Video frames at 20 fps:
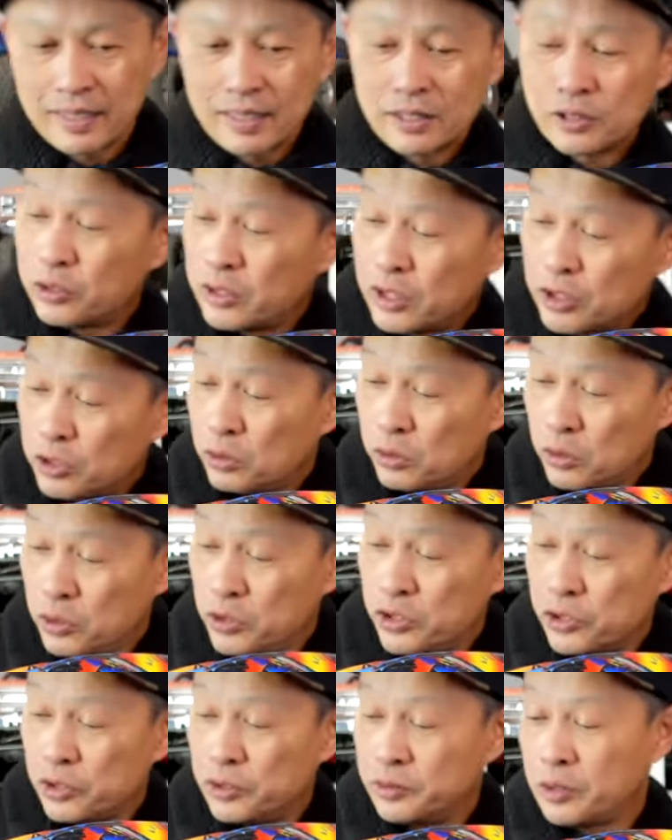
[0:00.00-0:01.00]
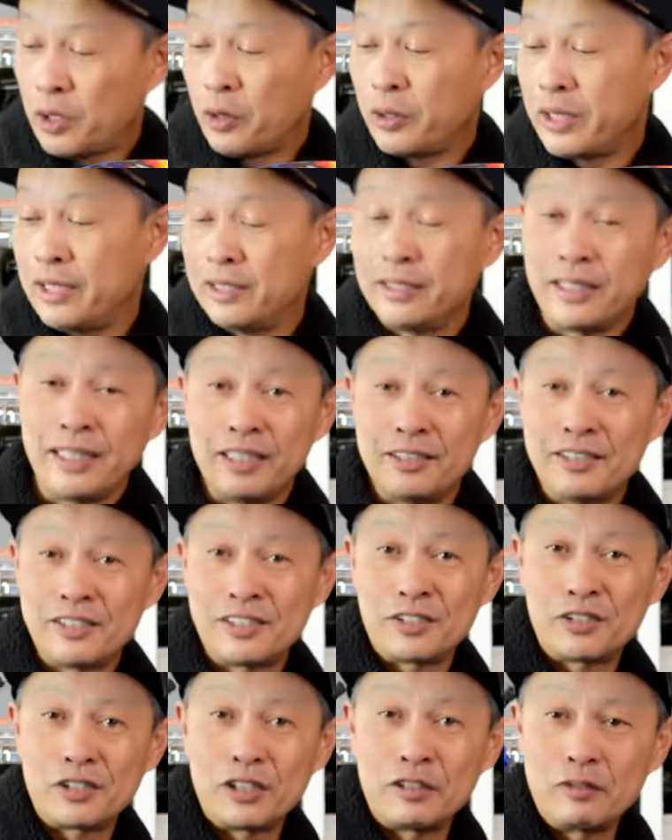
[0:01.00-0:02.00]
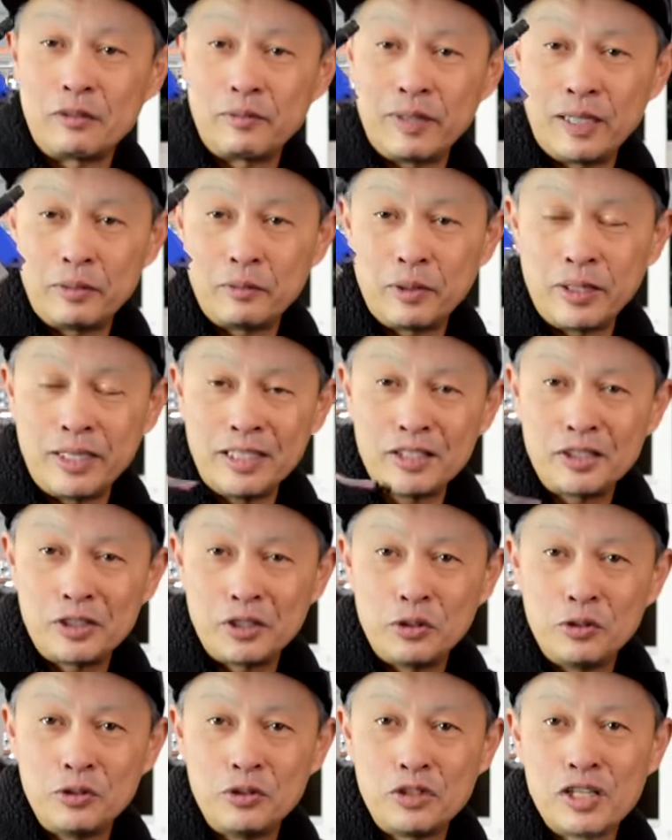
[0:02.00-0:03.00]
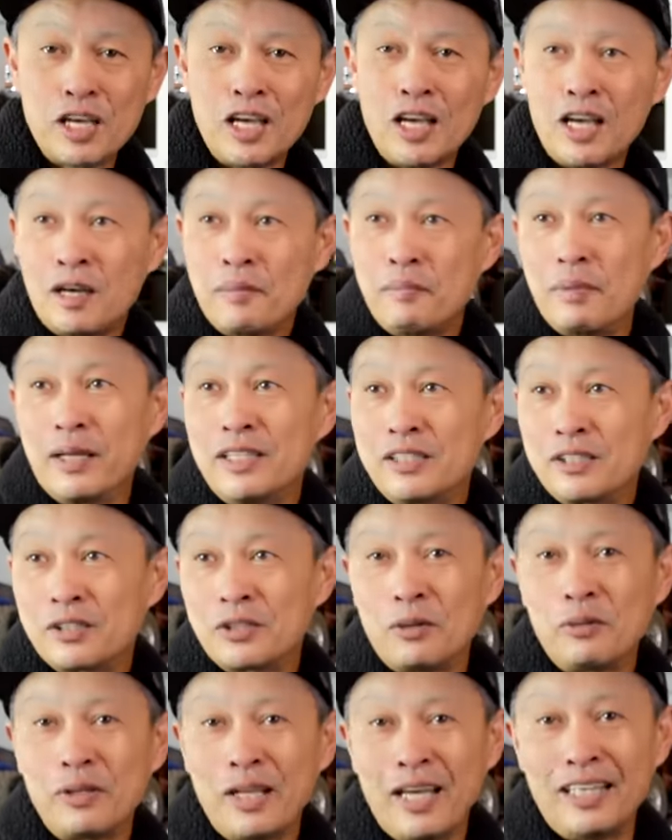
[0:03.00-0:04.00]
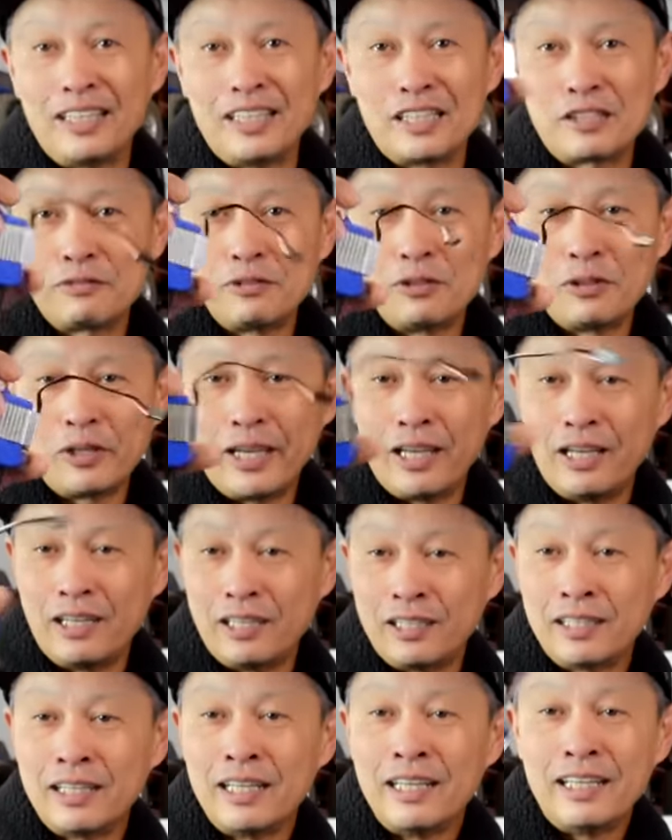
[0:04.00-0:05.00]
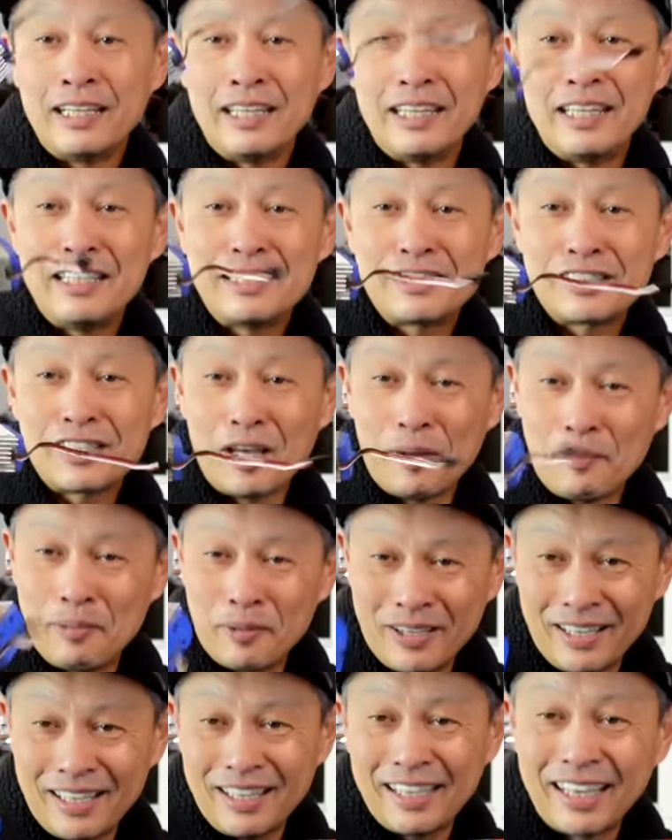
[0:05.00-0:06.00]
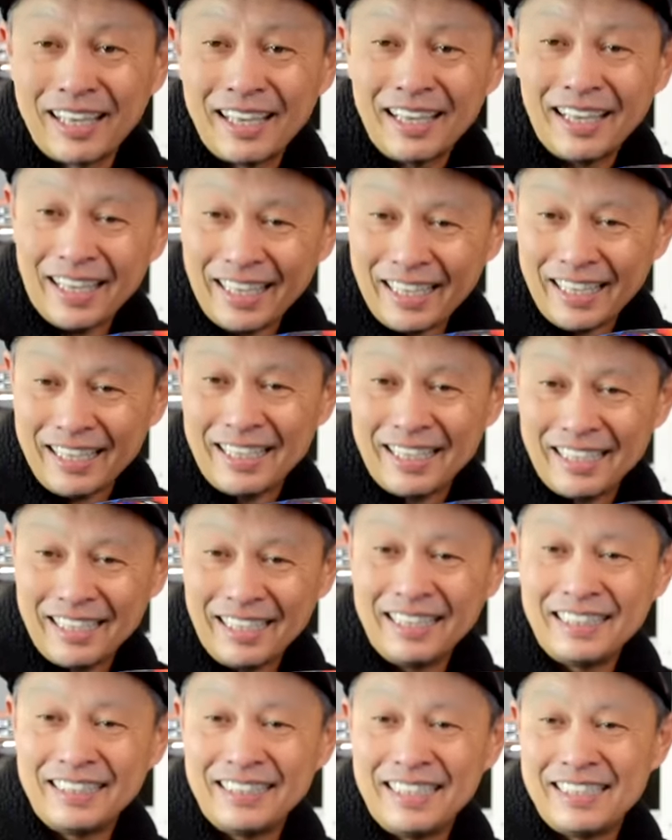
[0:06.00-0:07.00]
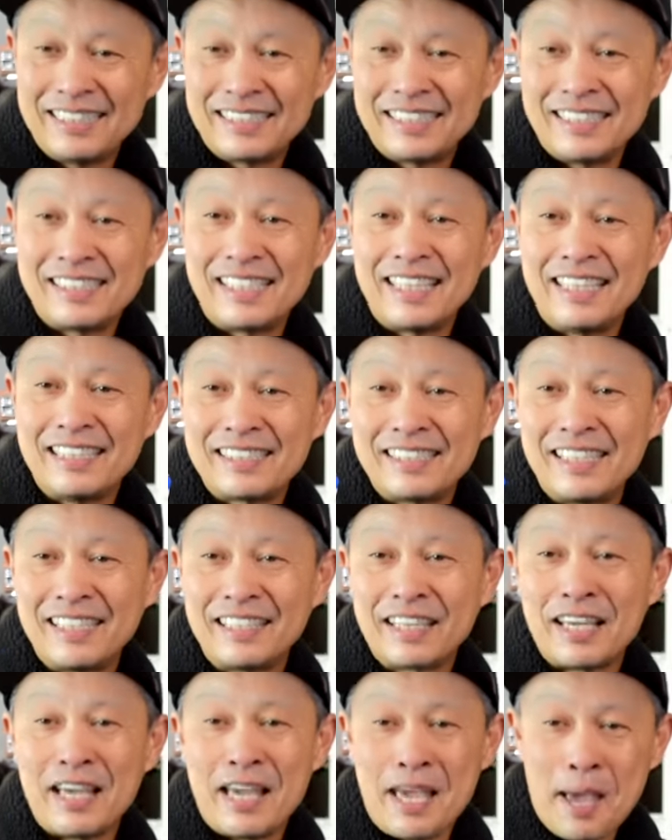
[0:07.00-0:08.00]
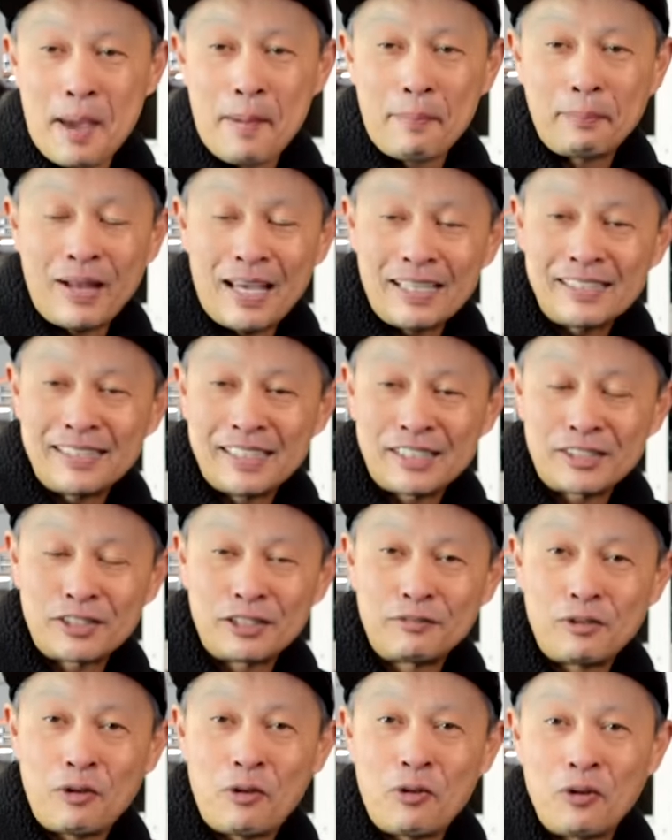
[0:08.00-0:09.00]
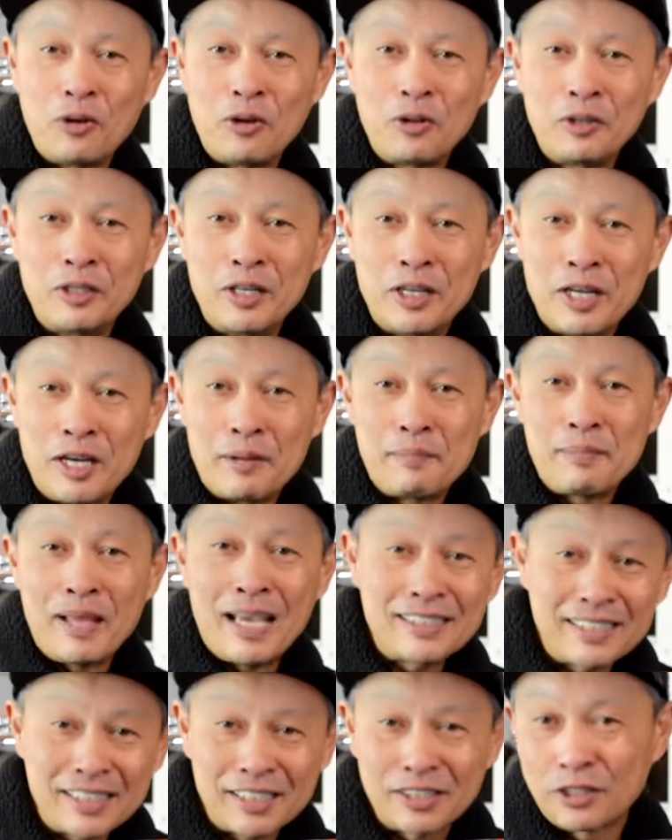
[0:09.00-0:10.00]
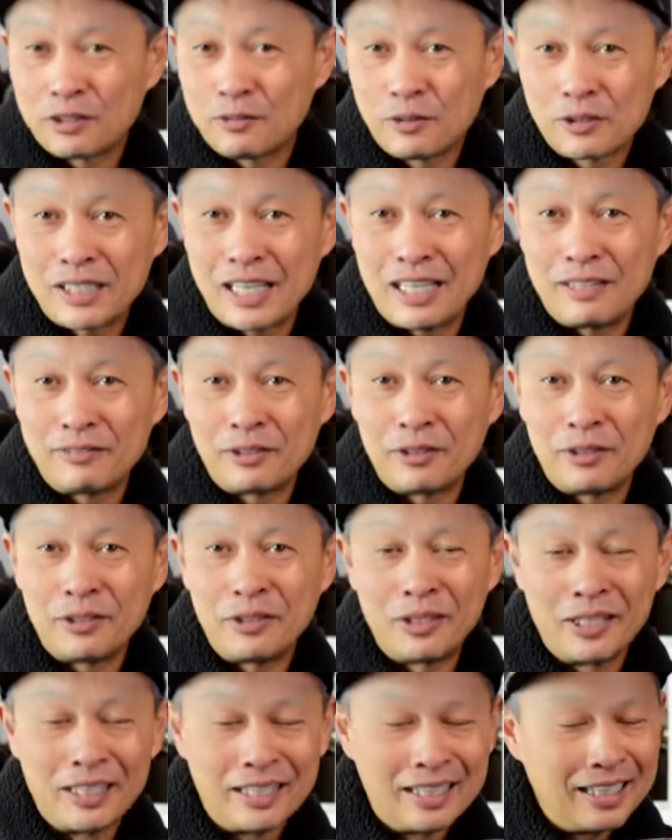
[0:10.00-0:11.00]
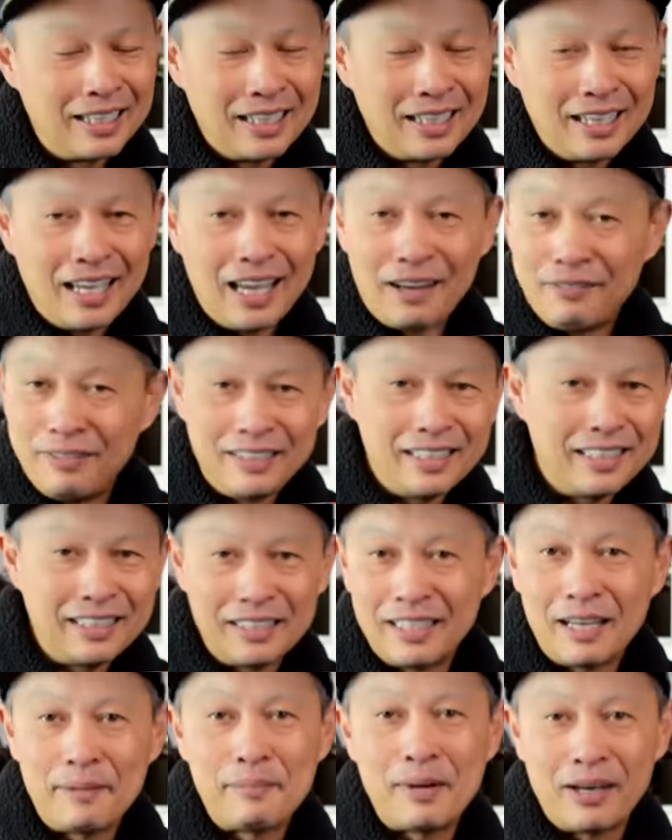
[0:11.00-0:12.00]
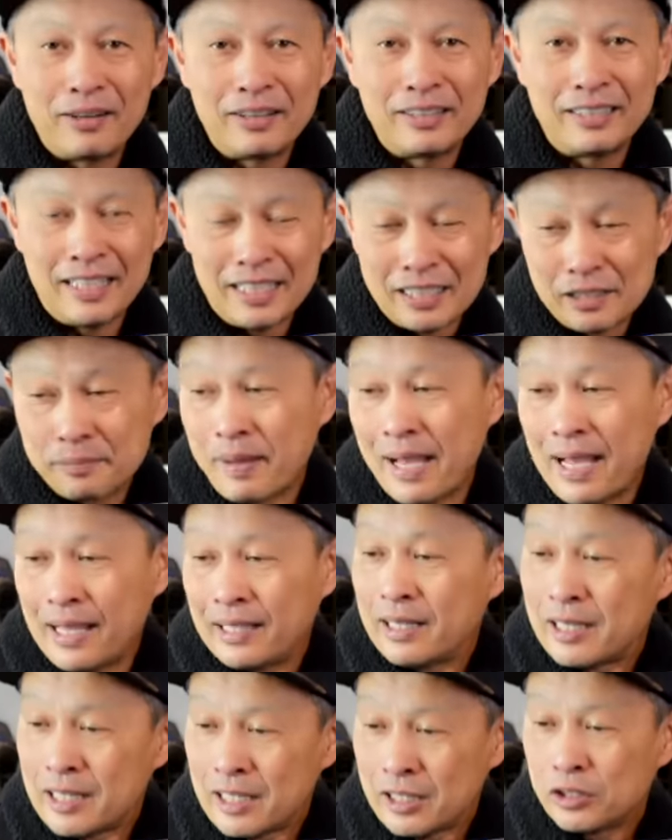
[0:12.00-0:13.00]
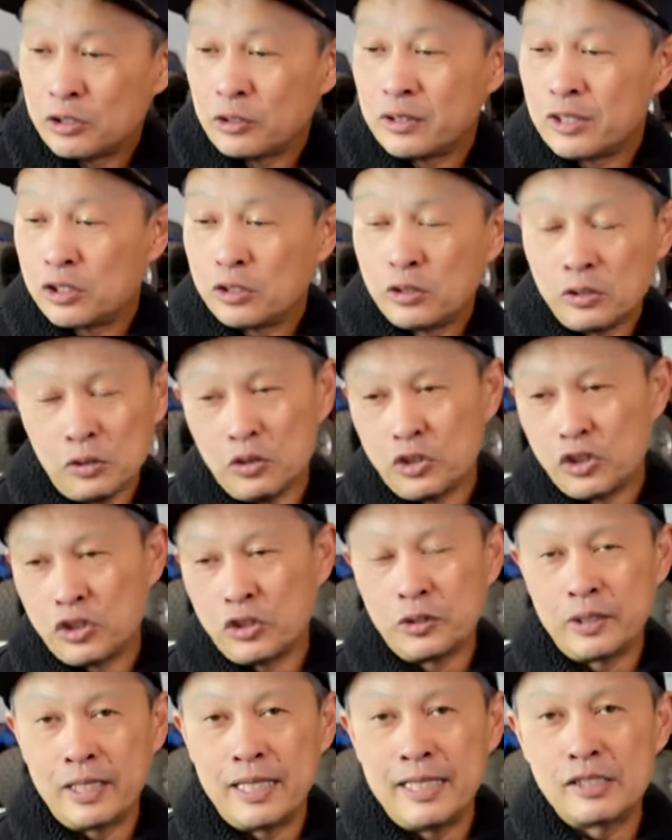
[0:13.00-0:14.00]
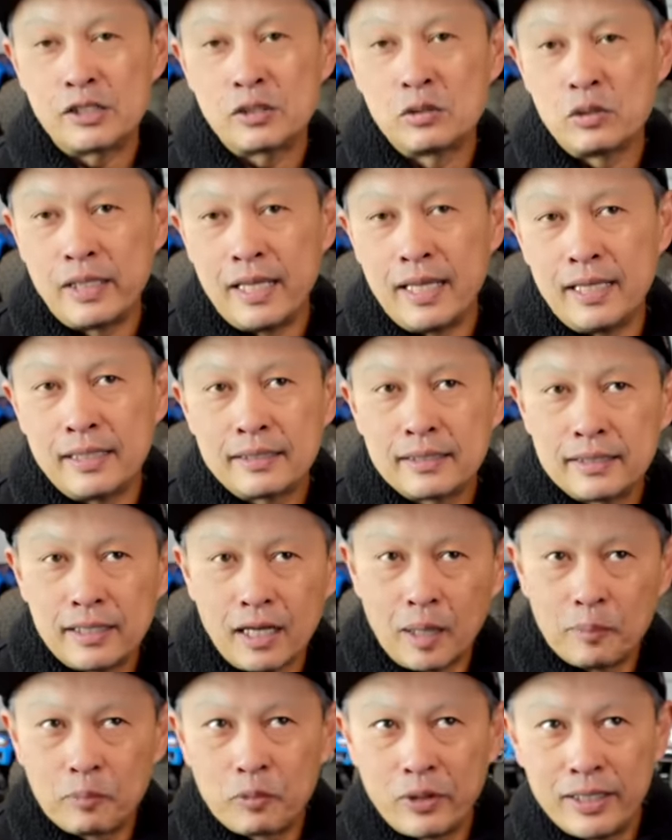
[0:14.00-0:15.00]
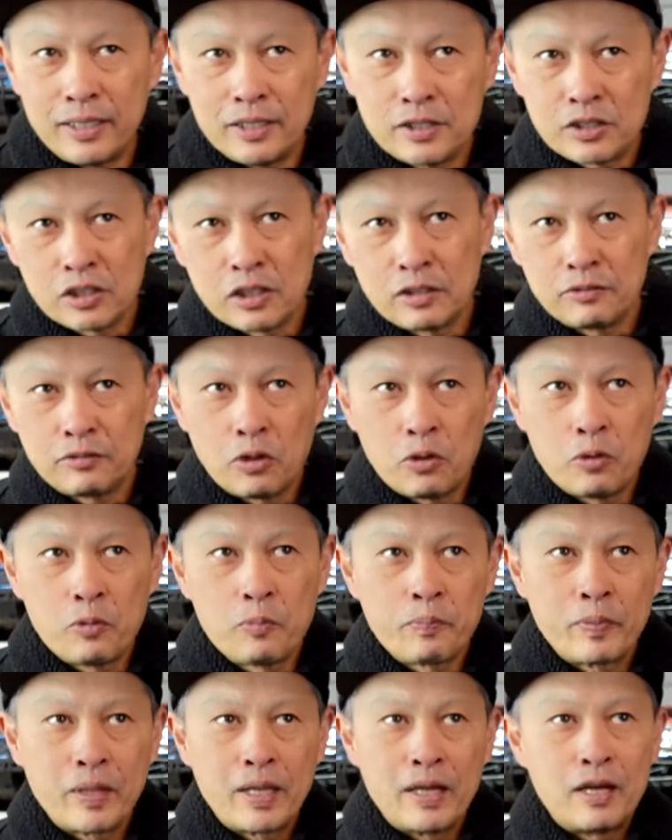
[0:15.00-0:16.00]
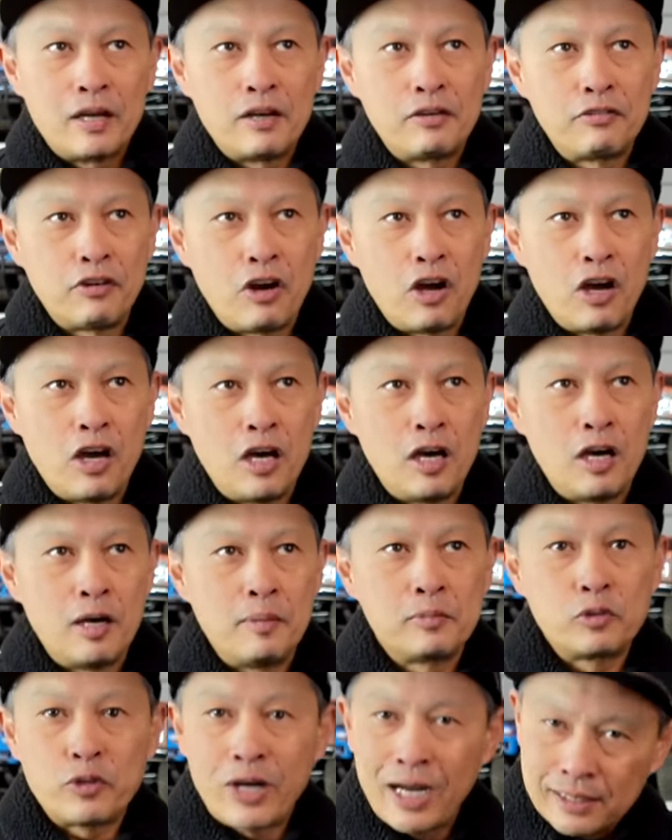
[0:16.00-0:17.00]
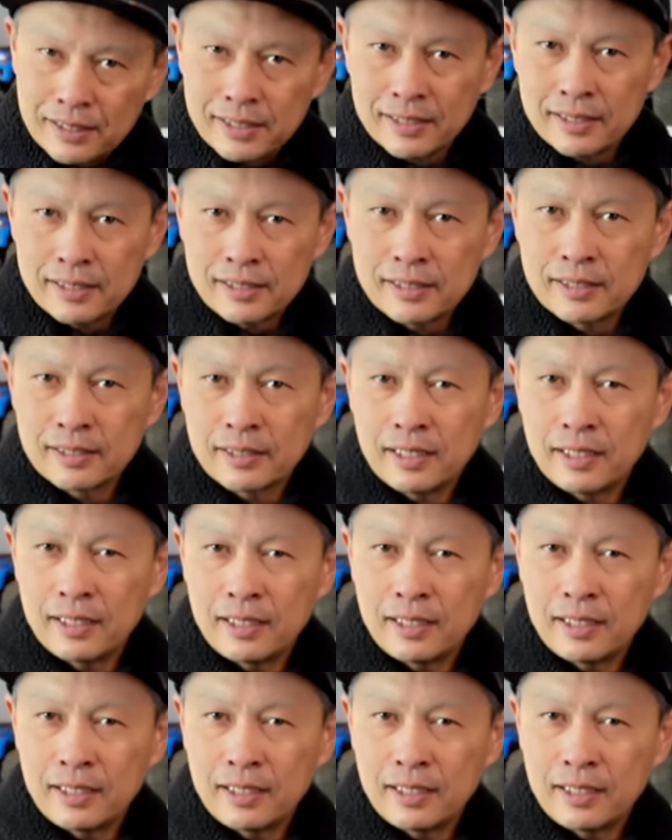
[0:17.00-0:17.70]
So the solution, oh, here is the servo, by the way. It's huge, but it's so light, it's full of air, heats up, and it needs this heat sink. Plastic servo horn, plastic servo saver, everything about it is bad. So the solution is to get the upgraded servo from Traxxas.